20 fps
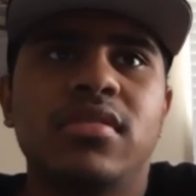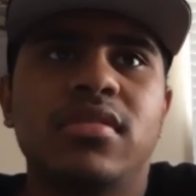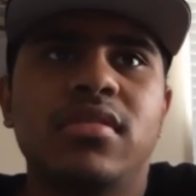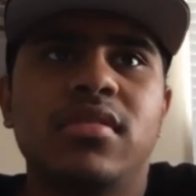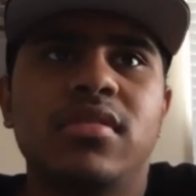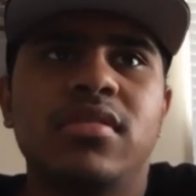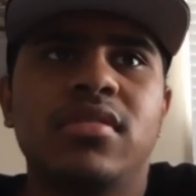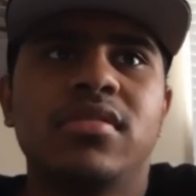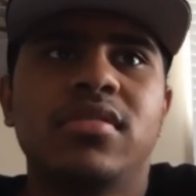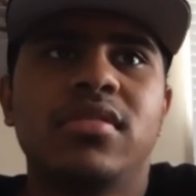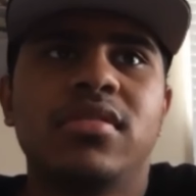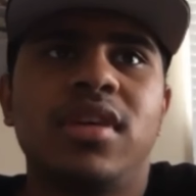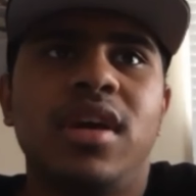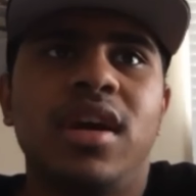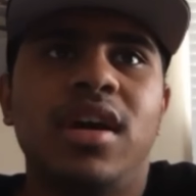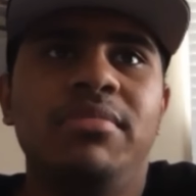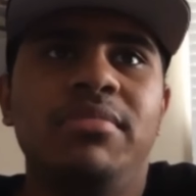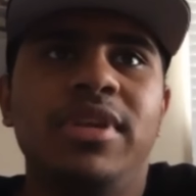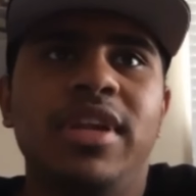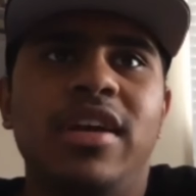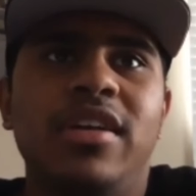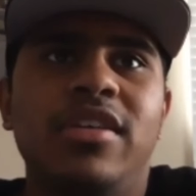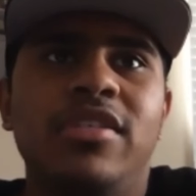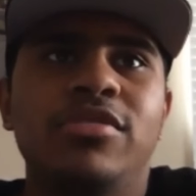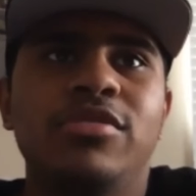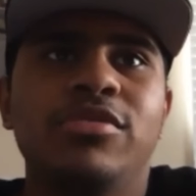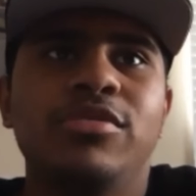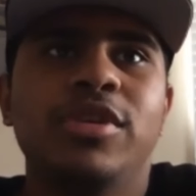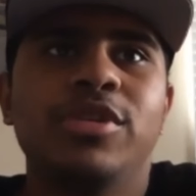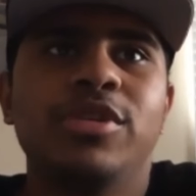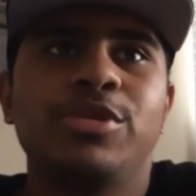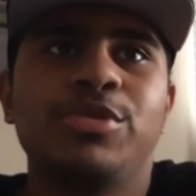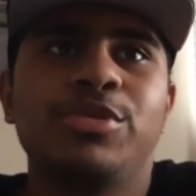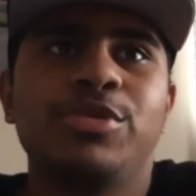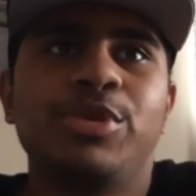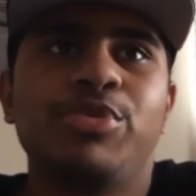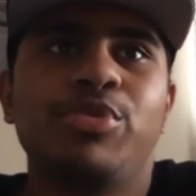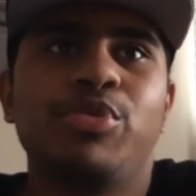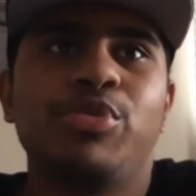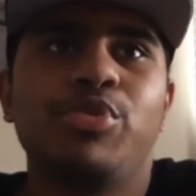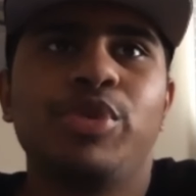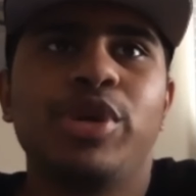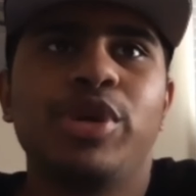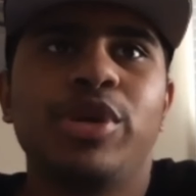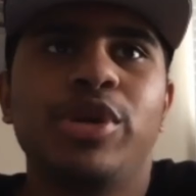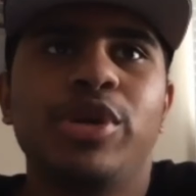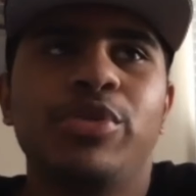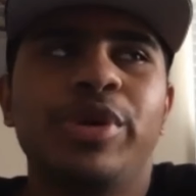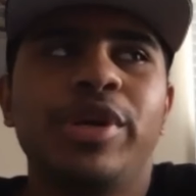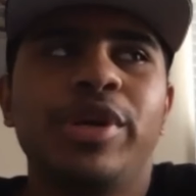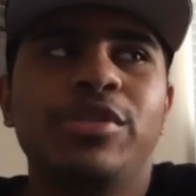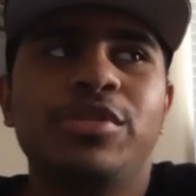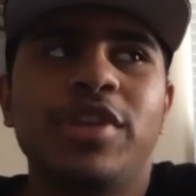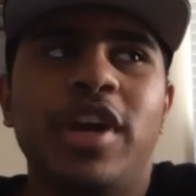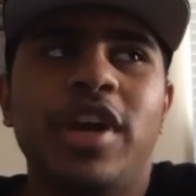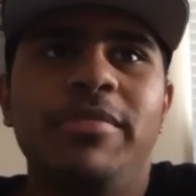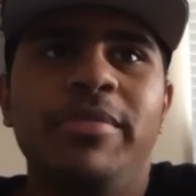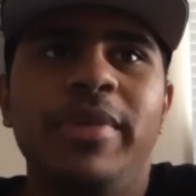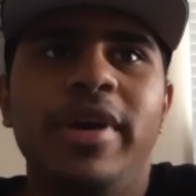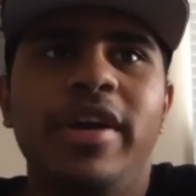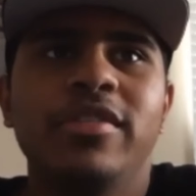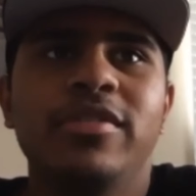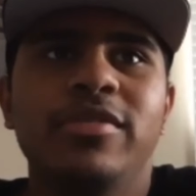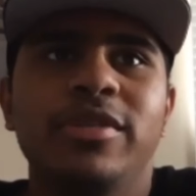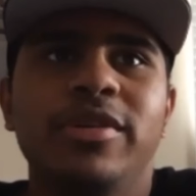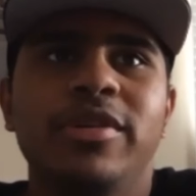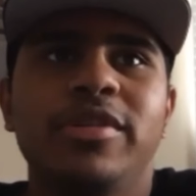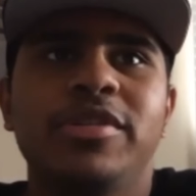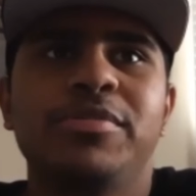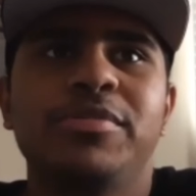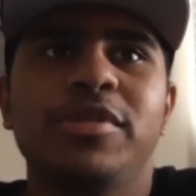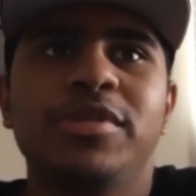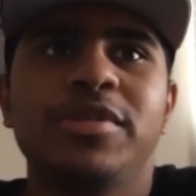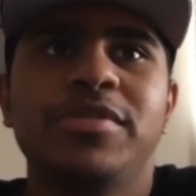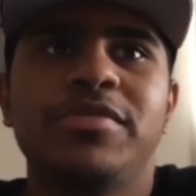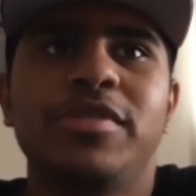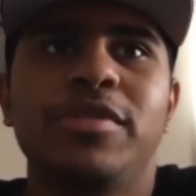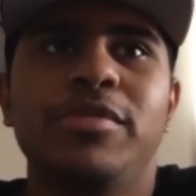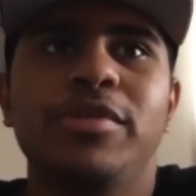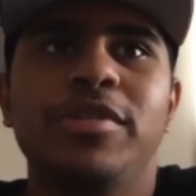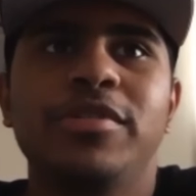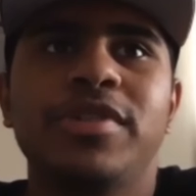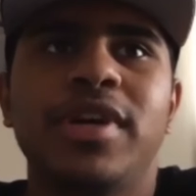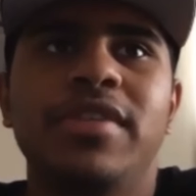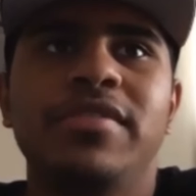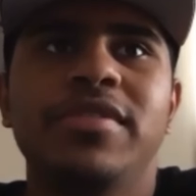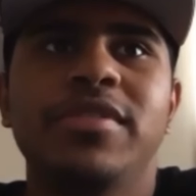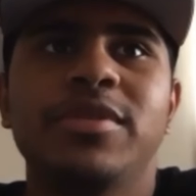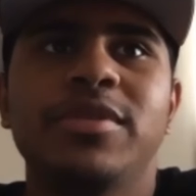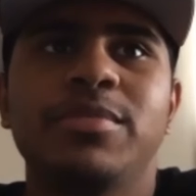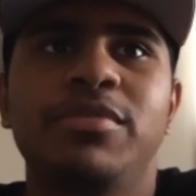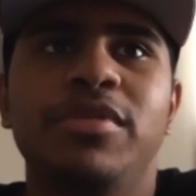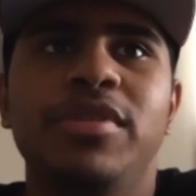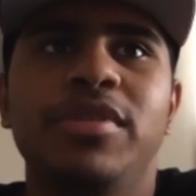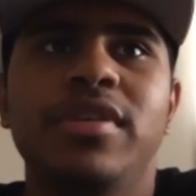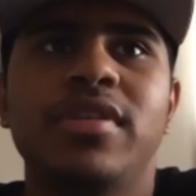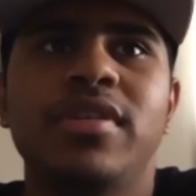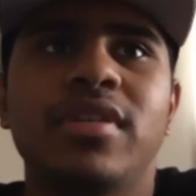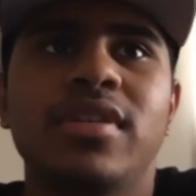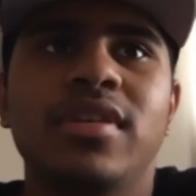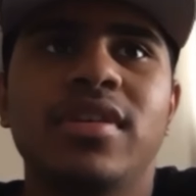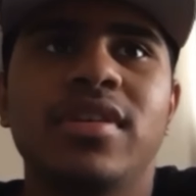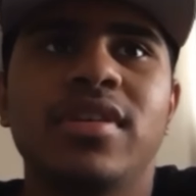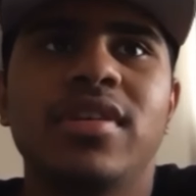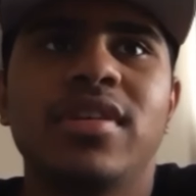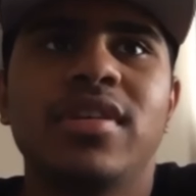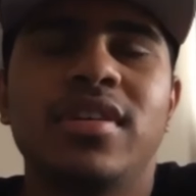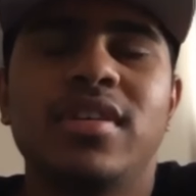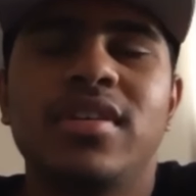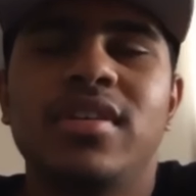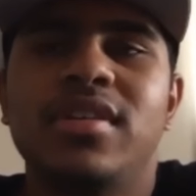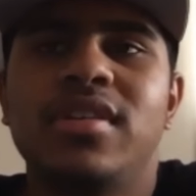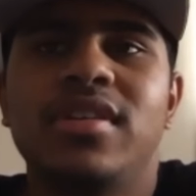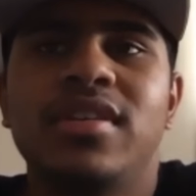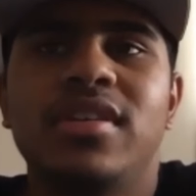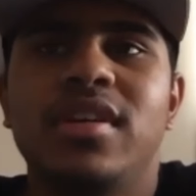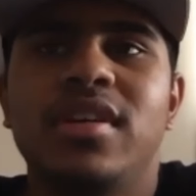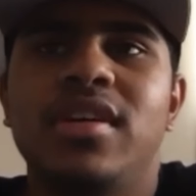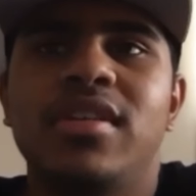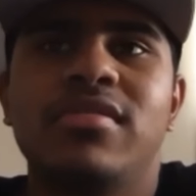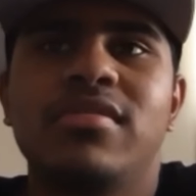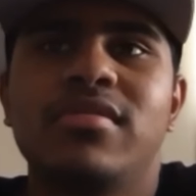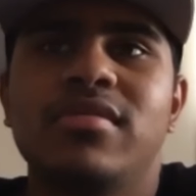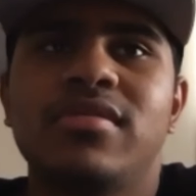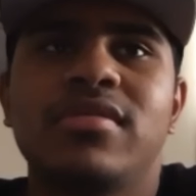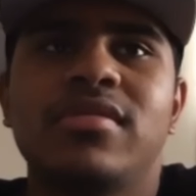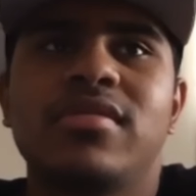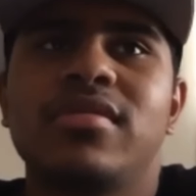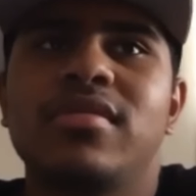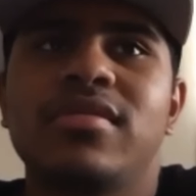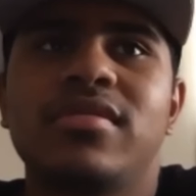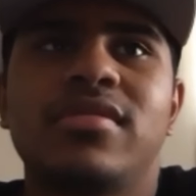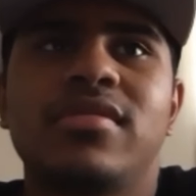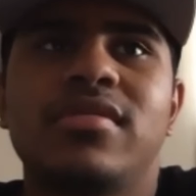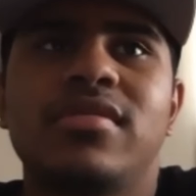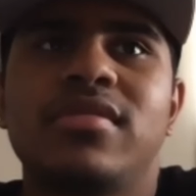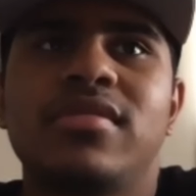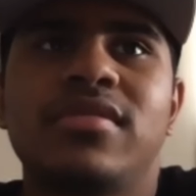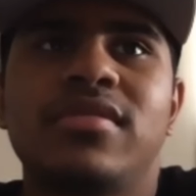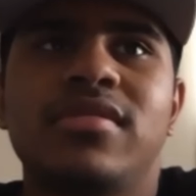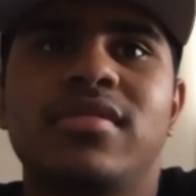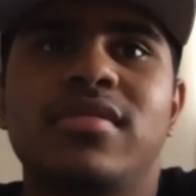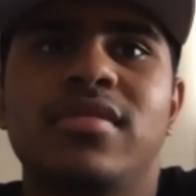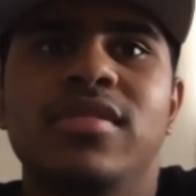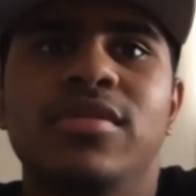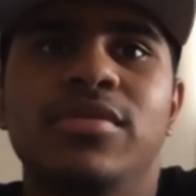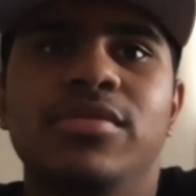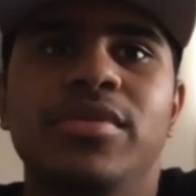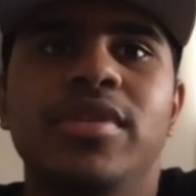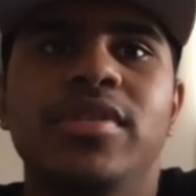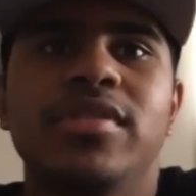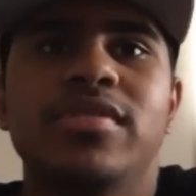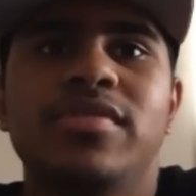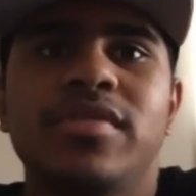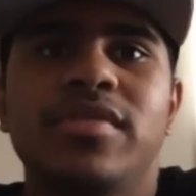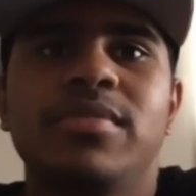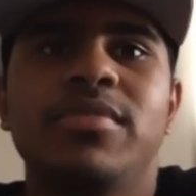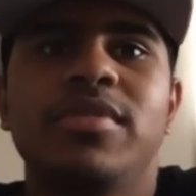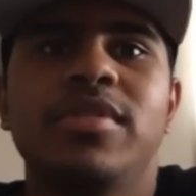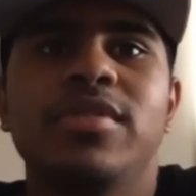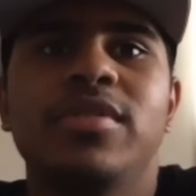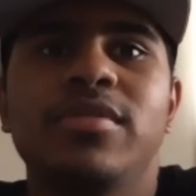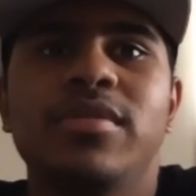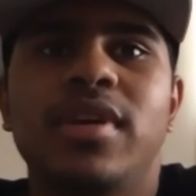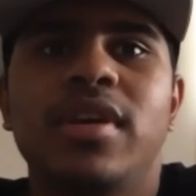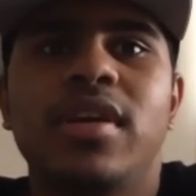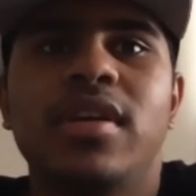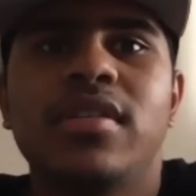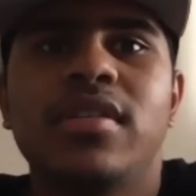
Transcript: Because I mean, I don't know who does rear wheel drive better. Toyota's mostly front wheel drive at this point. I don't see a reason for them to do that.